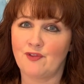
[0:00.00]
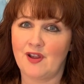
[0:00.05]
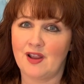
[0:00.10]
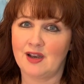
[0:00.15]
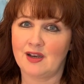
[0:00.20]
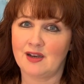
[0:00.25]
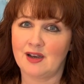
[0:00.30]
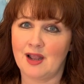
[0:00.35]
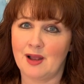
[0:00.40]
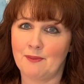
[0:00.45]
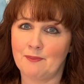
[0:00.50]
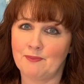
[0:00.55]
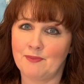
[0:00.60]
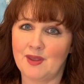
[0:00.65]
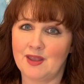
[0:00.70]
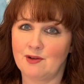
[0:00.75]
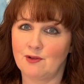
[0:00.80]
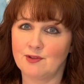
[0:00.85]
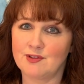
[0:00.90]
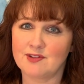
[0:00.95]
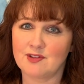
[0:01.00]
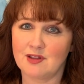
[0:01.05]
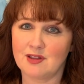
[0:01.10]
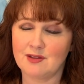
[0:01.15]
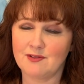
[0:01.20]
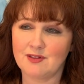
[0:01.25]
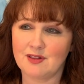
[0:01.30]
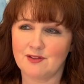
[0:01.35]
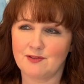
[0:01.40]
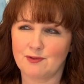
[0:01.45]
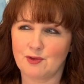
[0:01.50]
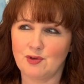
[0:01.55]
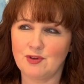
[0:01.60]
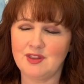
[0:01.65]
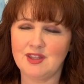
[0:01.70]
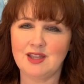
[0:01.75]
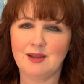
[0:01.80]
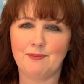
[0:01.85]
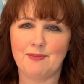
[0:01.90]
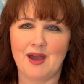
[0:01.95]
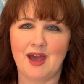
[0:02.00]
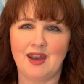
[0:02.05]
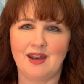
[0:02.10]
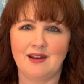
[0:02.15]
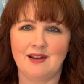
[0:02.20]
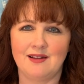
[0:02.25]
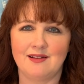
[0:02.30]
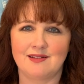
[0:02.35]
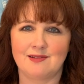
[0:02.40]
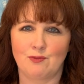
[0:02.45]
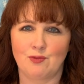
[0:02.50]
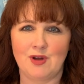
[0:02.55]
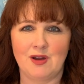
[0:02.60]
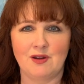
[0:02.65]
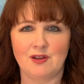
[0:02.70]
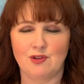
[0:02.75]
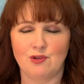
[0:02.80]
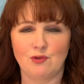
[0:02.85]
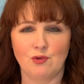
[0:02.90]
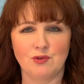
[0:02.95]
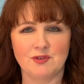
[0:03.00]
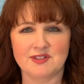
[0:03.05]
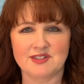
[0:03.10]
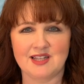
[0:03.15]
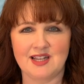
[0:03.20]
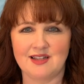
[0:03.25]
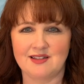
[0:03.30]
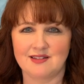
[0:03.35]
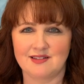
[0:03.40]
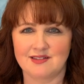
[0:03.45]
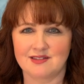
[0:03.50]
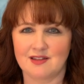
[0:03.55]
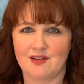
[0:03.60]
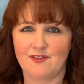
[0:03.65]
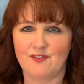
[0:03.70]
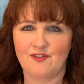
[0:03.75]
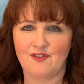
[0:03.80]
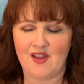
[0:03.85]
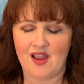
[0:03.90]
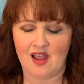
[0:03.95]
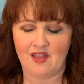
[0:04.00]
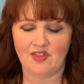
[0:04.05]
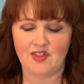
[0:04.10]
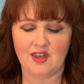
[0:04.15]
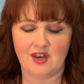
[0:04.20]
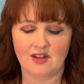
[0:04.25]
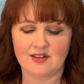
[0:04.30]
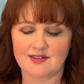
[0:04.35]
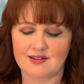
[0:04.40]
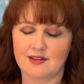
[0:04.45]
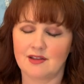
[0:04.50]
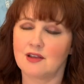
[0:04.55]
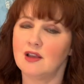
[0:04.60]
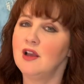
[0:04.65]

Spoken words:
And also the good thing about it is wearing through all seasons, I've found that